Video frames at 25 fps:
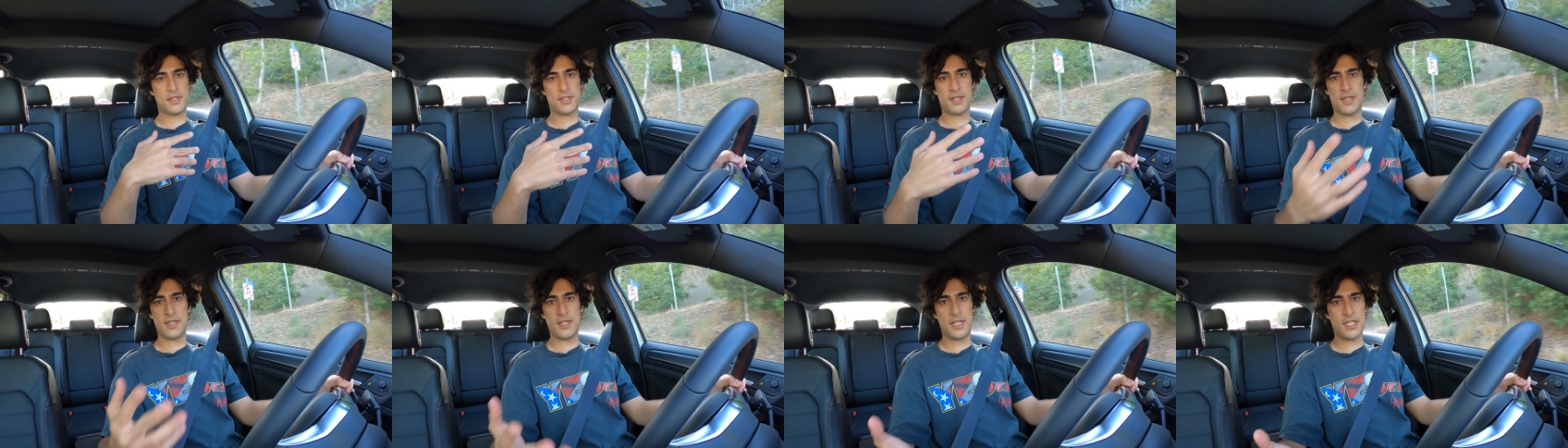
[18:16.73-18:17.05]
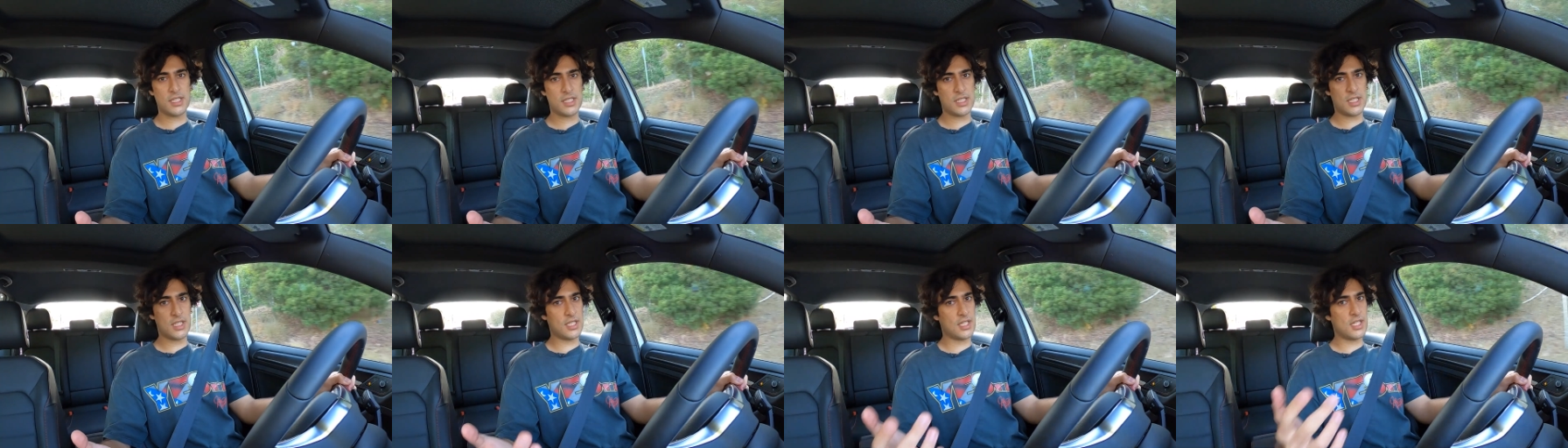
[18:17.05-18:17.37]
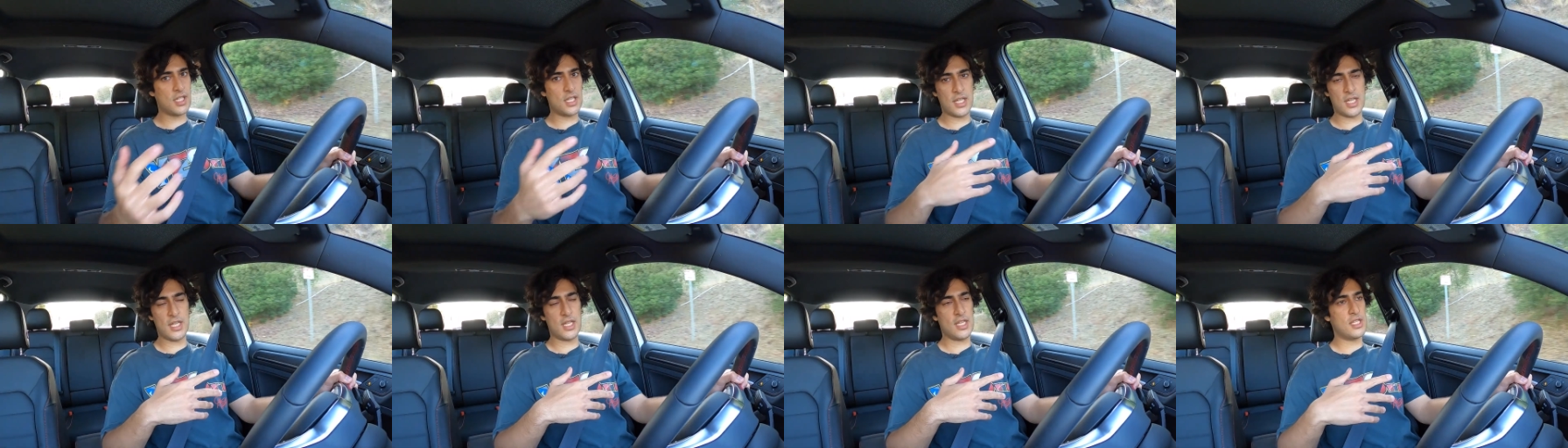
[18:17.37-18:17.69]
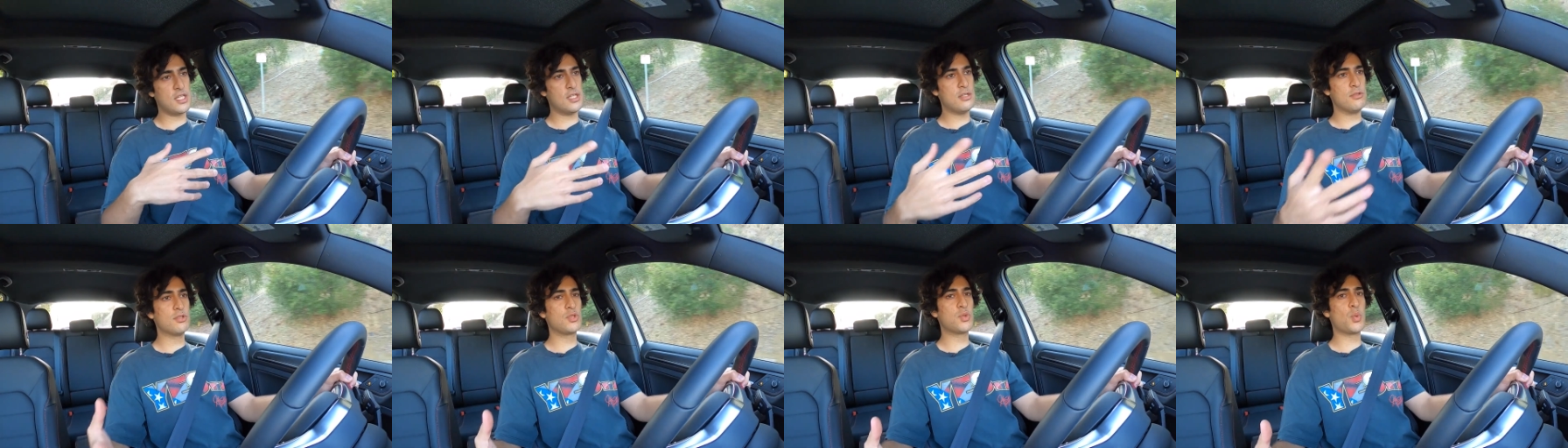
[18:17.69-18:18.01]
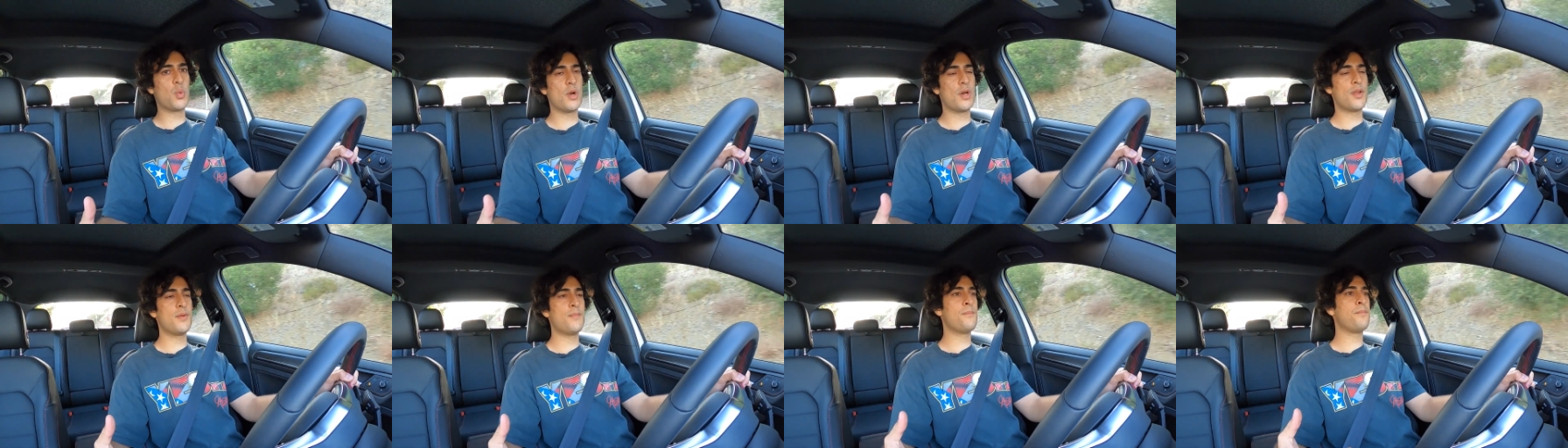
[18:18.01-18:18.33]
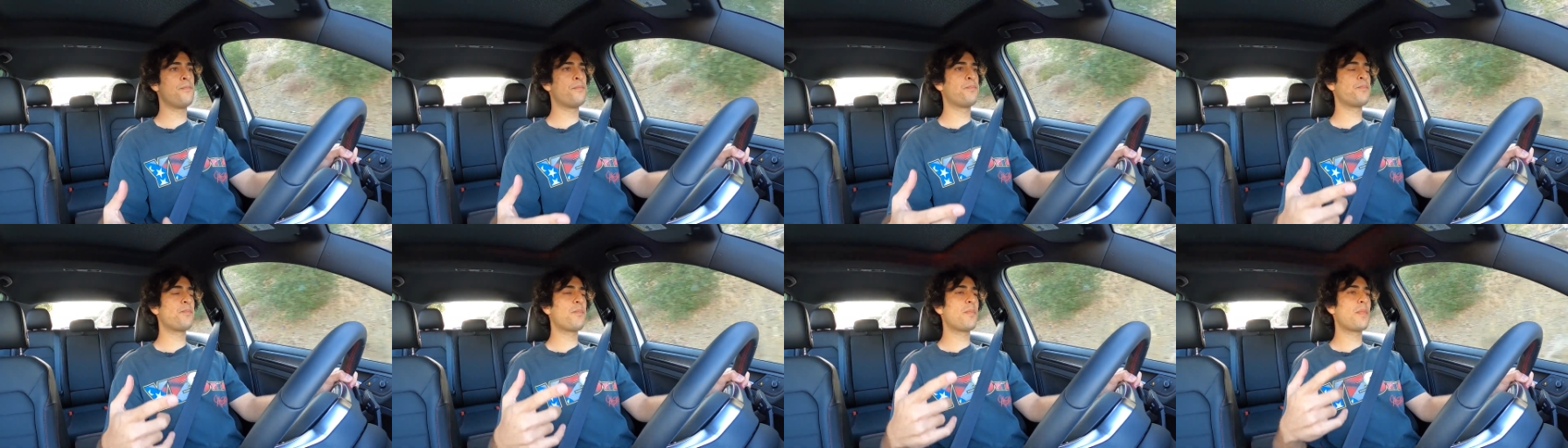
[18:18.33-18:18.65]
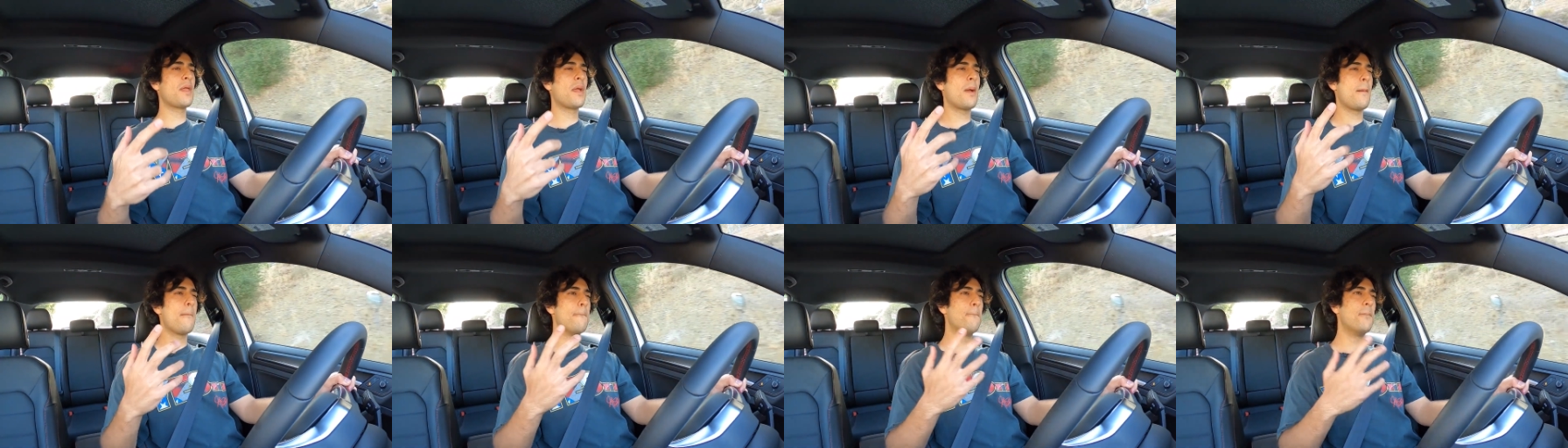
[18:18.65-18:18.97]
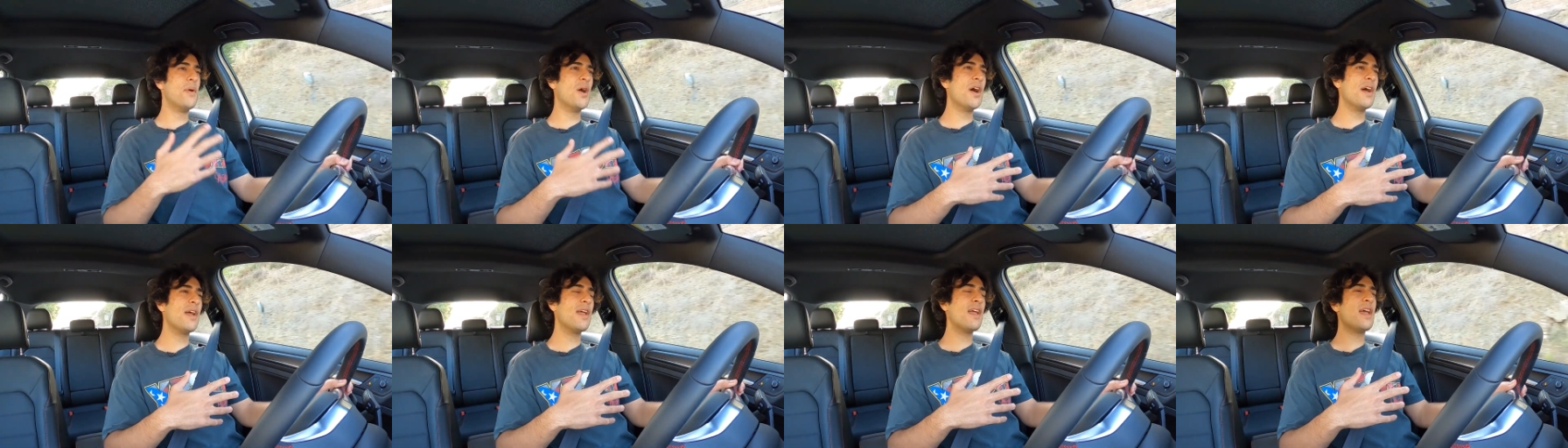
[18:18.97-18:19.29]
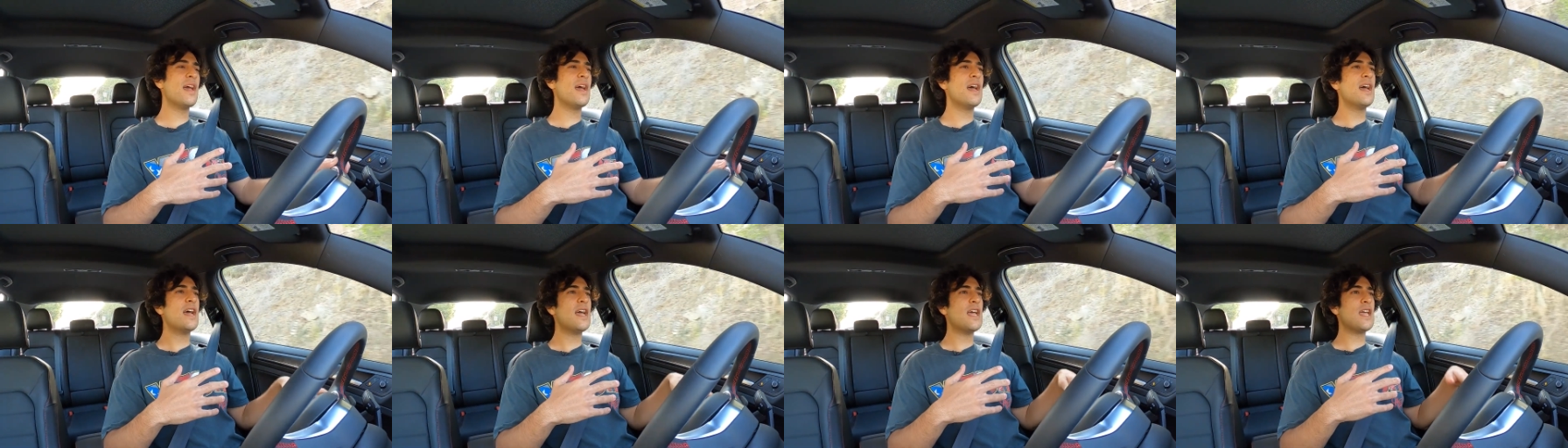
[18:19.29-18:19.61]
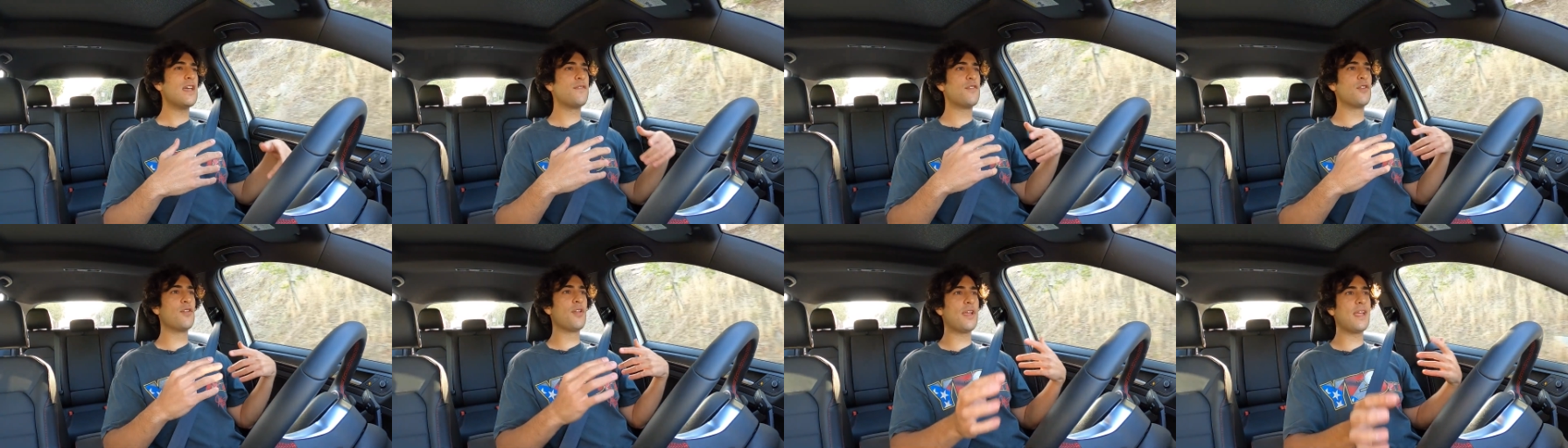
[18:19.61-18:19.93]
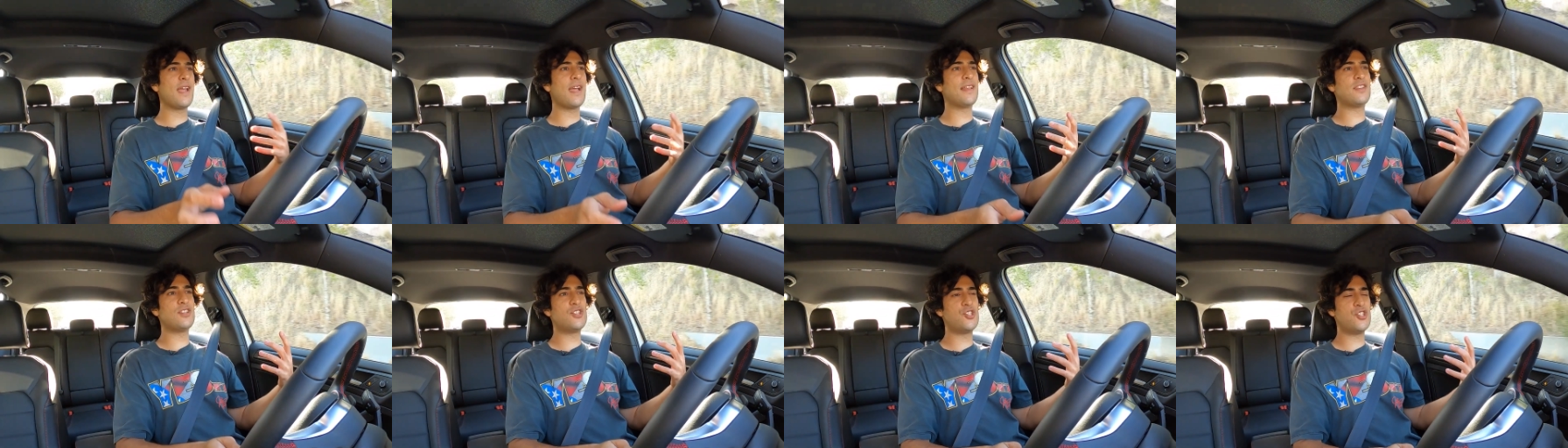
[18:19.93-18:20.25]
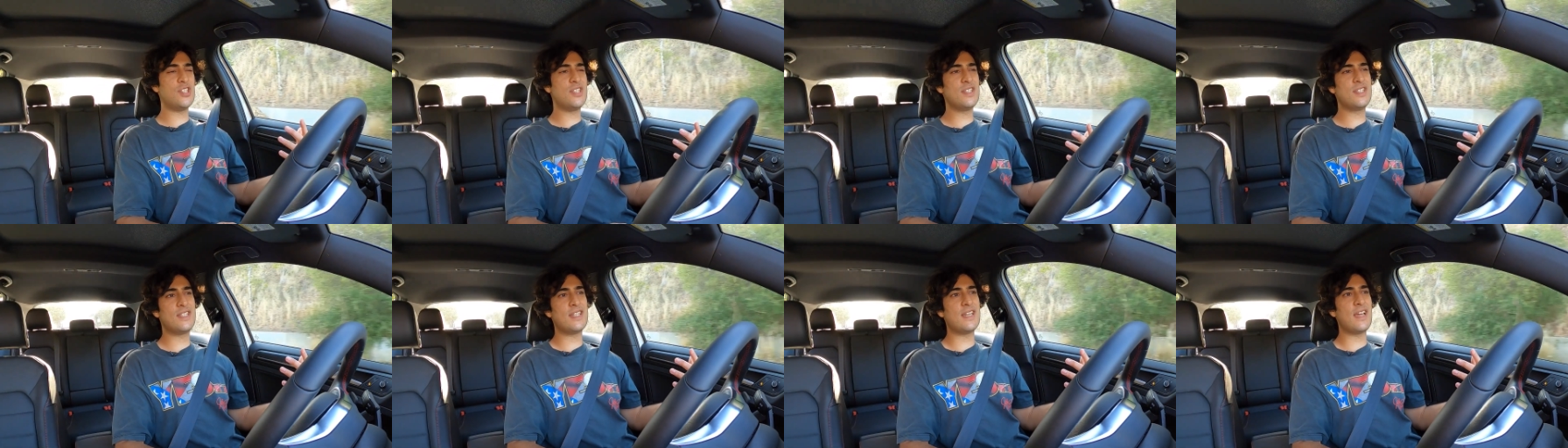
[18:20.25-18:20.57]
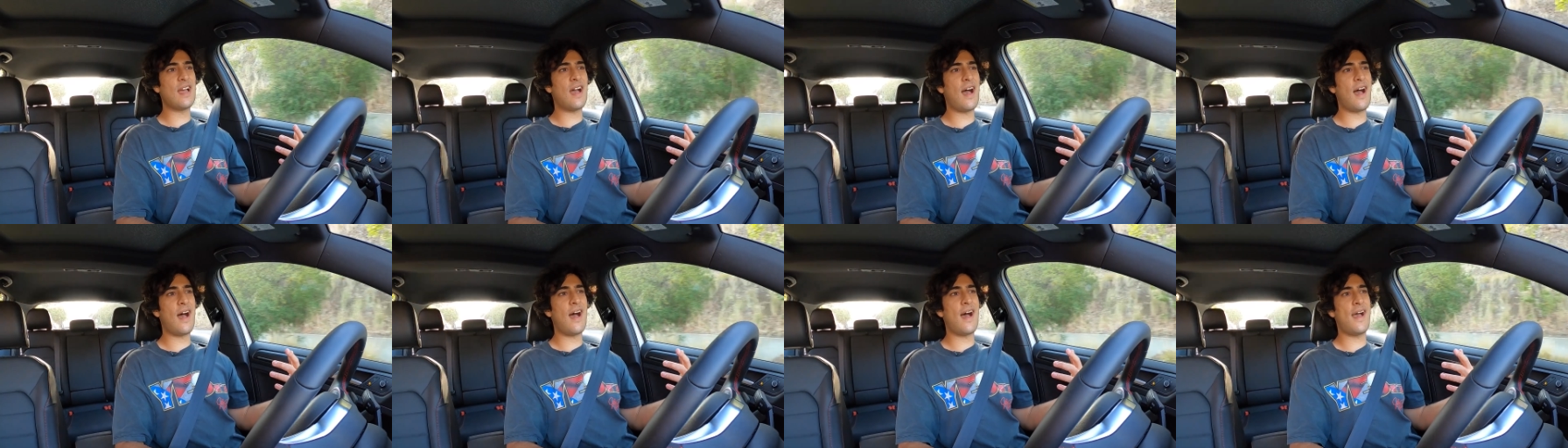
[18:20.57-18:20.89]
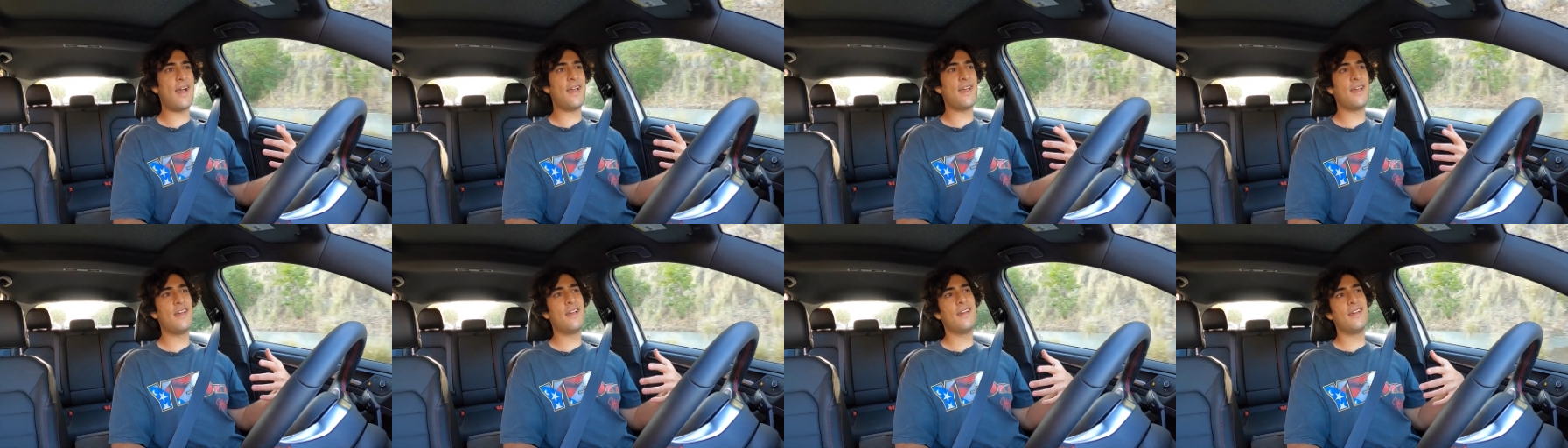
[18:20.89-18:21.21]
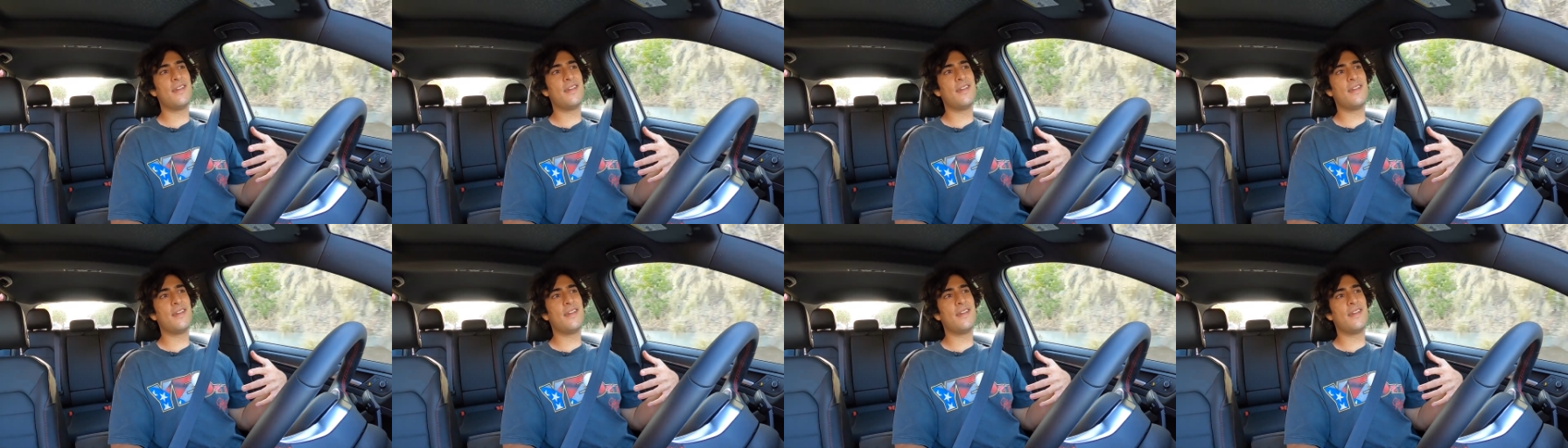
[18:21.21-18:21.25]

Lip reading: condition, clean, used one. But if you're looking at the GTI